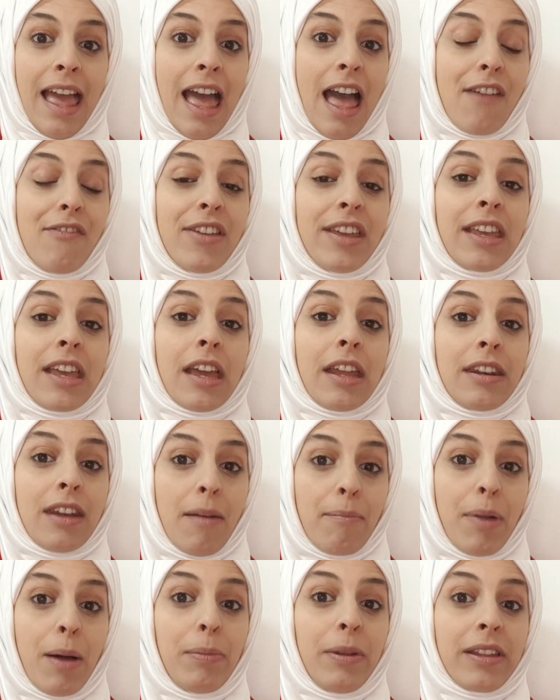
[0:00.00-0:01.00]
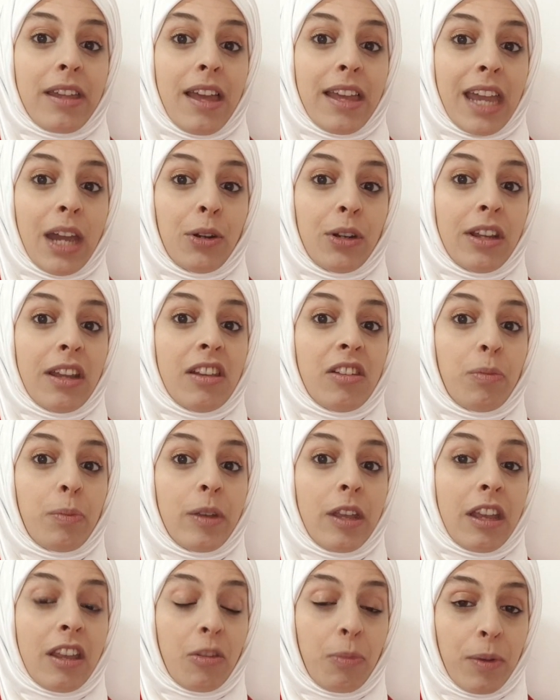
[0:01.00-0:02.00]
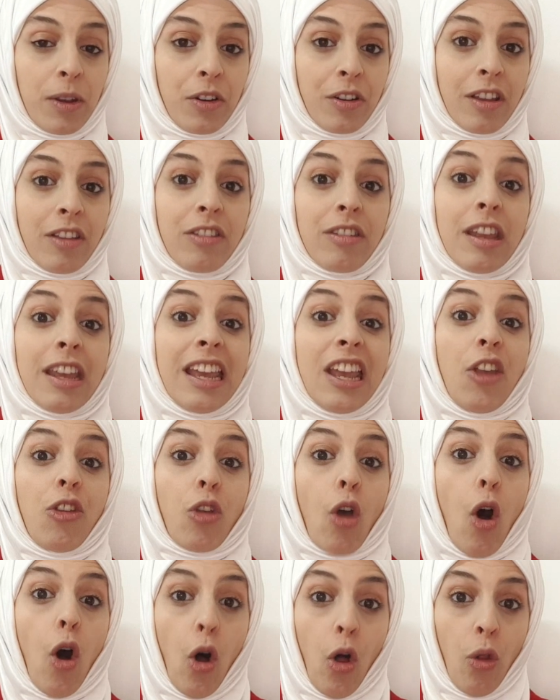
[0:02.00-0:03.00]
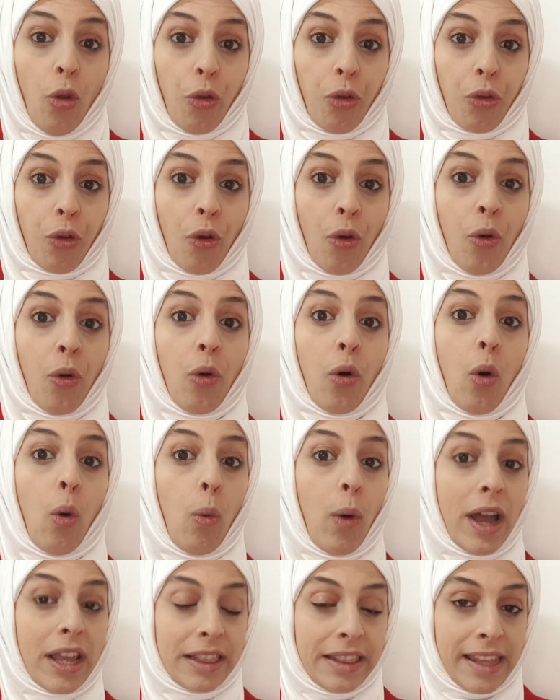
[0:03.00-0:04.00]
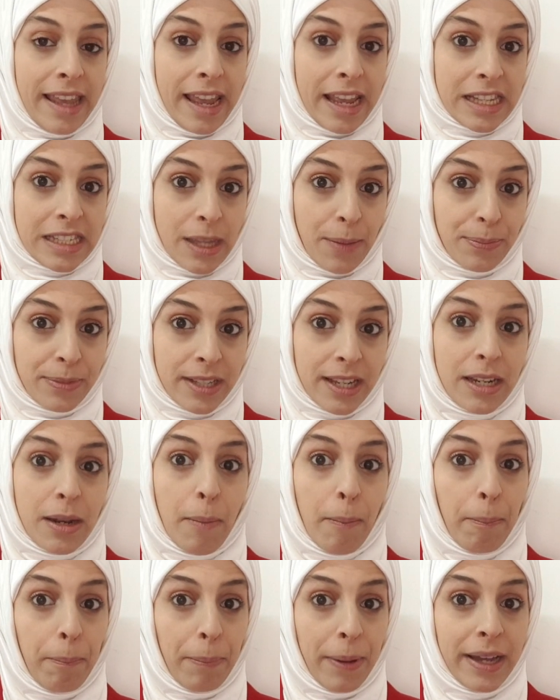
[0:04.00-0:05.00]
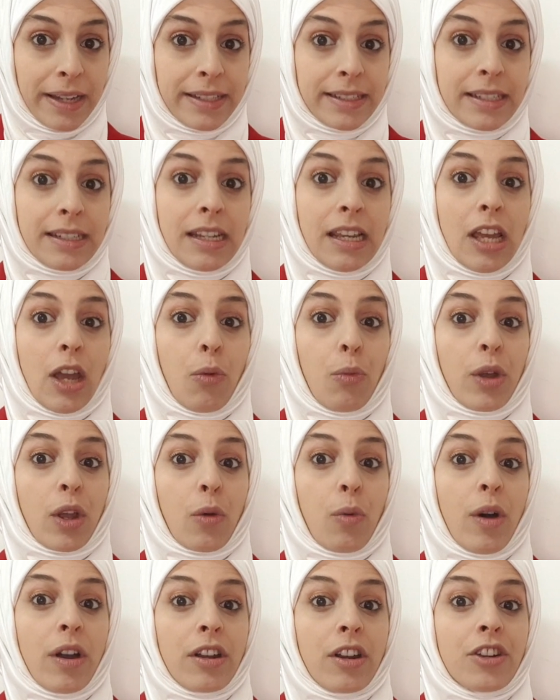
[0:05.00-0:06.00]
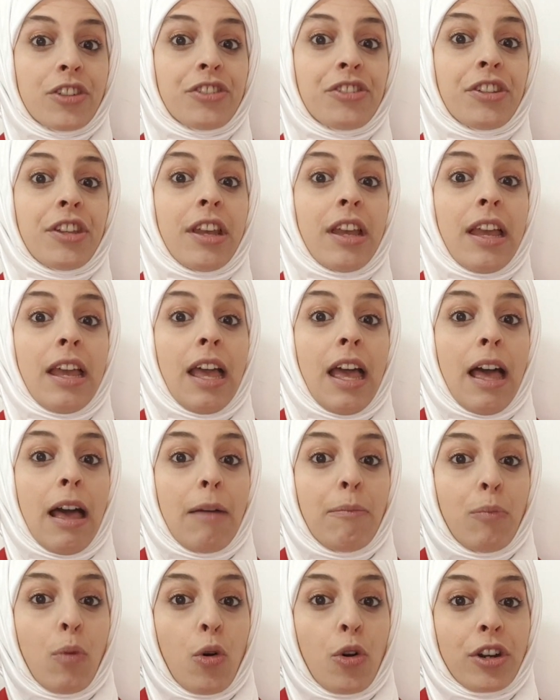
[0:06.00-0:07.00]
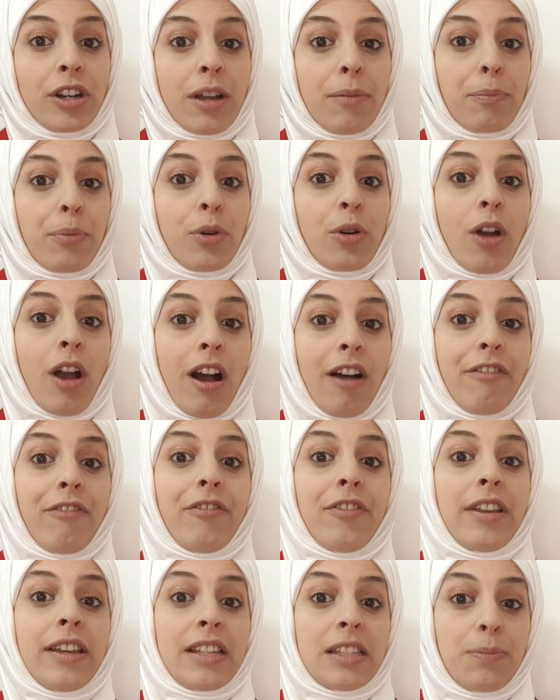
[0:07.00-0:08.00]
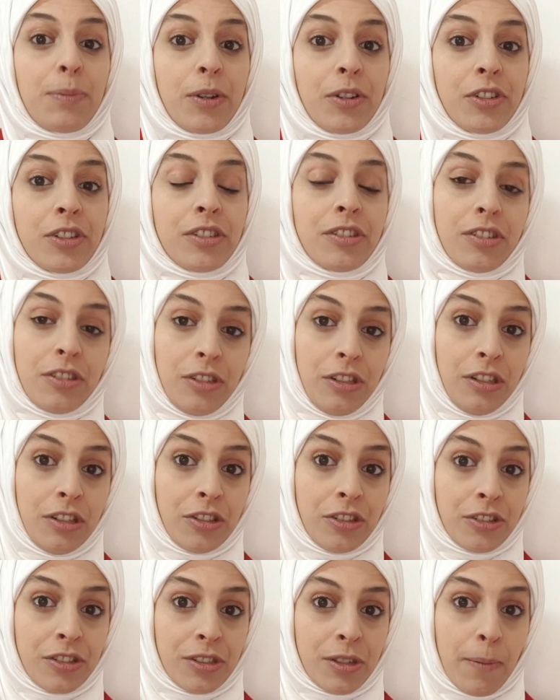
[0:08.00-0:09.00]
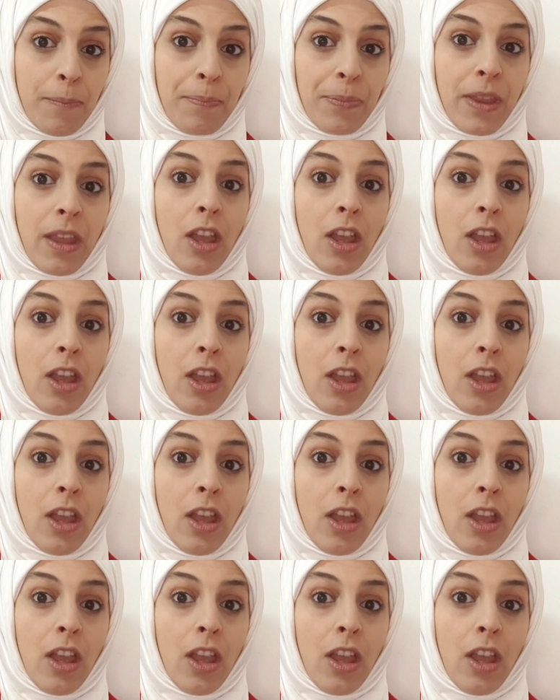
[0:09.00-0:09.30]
Having non-public accounting experience is also widely accepted, but requires more number of experience years.